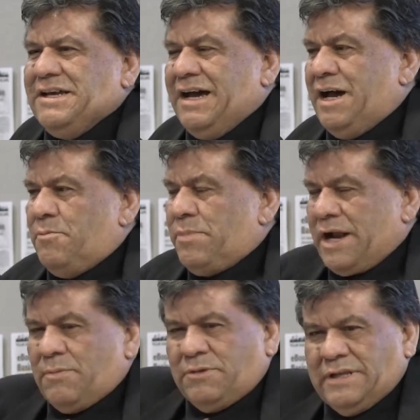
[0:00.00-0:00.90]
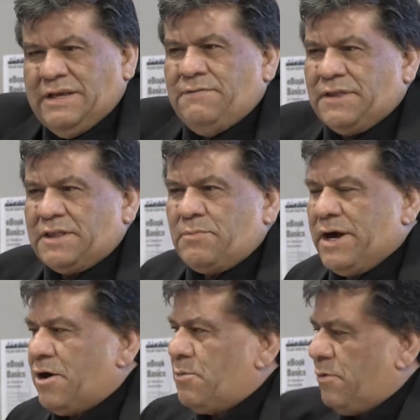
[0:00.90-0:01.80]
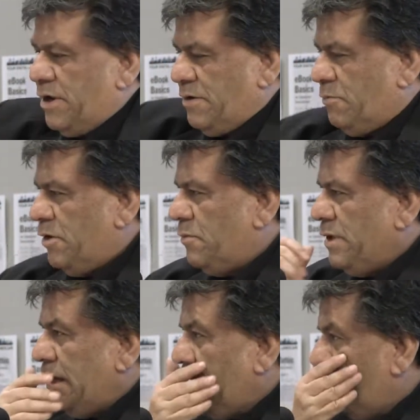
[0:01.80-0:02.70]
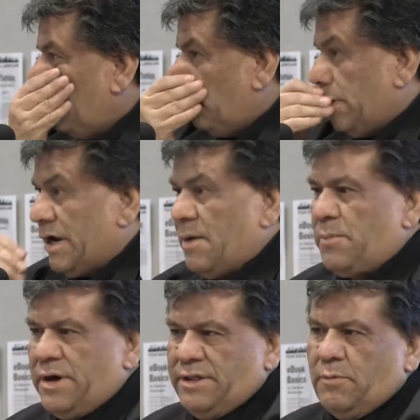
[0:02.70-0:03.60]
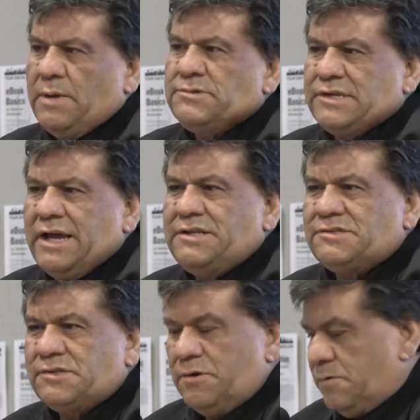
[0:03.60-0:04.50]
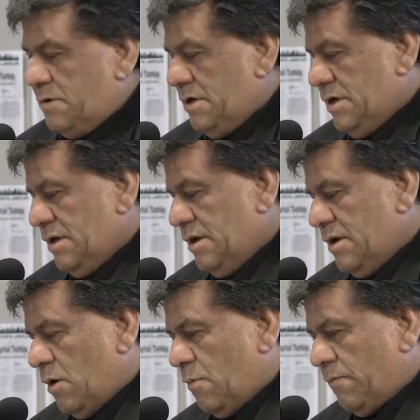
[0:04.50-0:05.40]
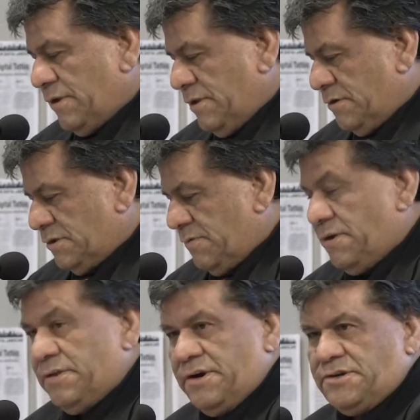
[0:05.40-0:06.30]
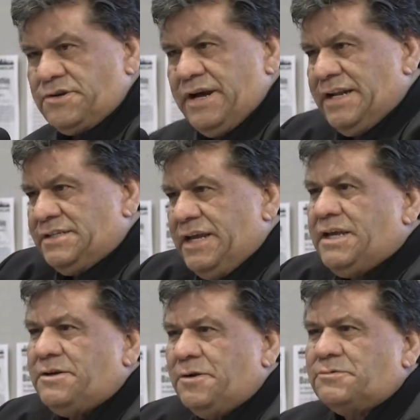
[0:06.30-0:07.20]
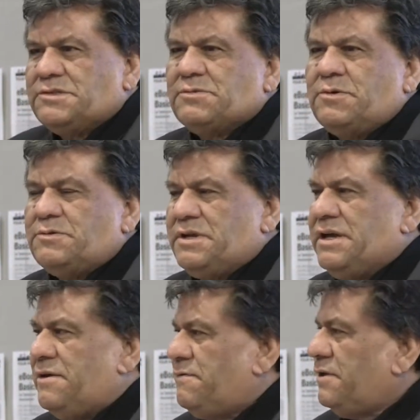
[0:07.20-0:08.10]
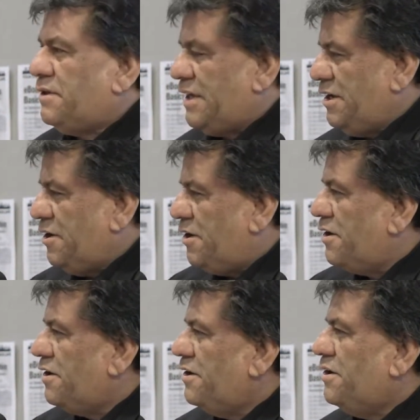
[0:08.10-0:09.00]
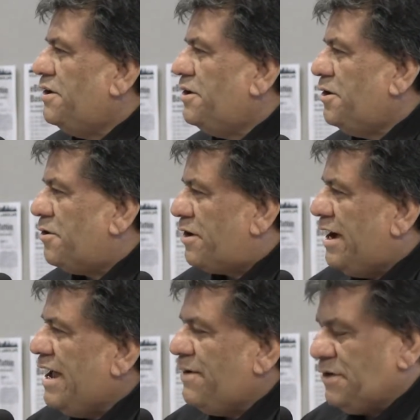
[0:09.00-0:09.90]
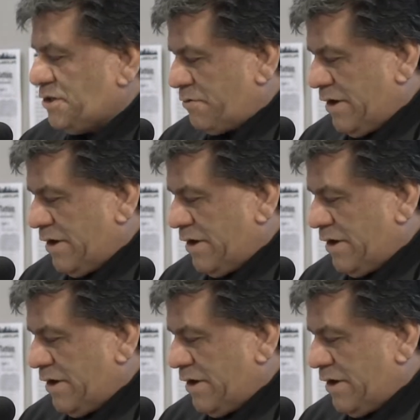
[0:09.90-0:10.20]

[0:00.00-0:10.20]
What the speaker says: but I believe that the PowerPoint will be put up on the website, so hopefully those of you that are trying to take notes won't feel that you're having to